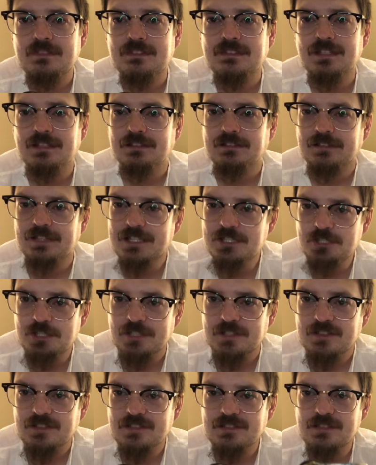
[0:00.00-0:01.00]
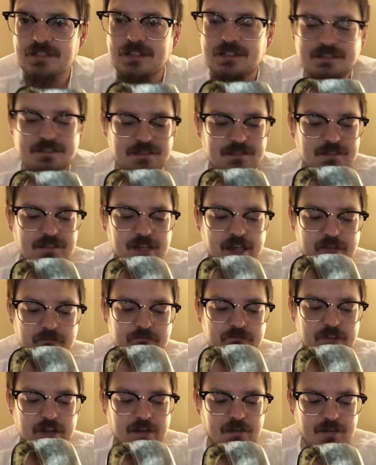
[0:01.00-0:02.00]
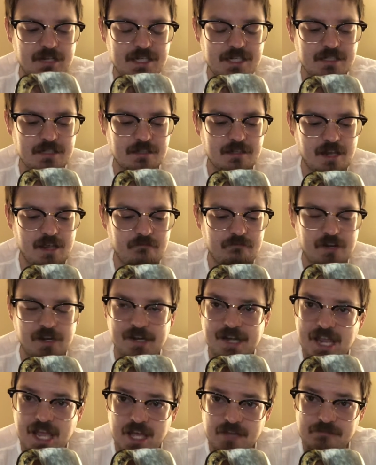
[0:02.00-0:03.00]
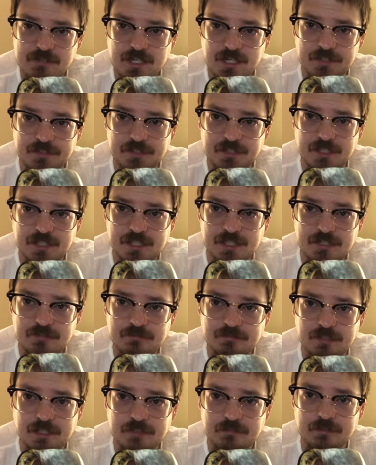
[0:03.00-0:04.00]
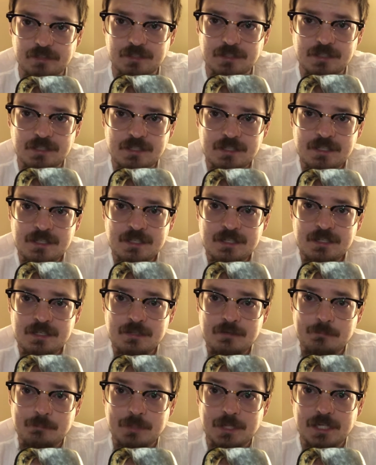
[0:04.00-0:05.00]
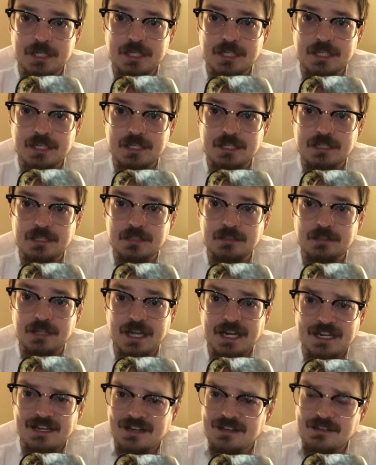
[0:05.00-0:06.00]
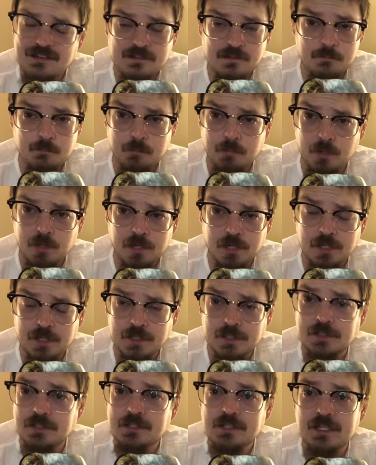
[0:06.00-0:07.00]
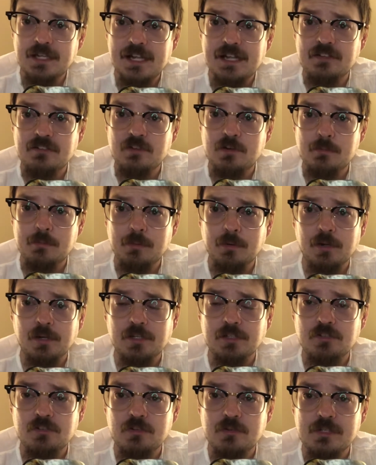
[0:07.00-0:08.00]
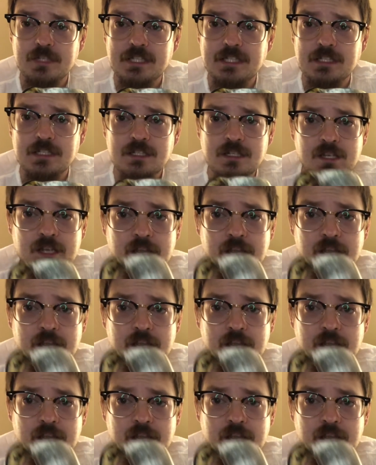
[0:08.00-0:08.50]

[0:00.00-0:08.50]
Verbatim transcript: delicious. It's yeah, very, very heavy on the honey flavor, but light. It doesn't burn, has no burn to it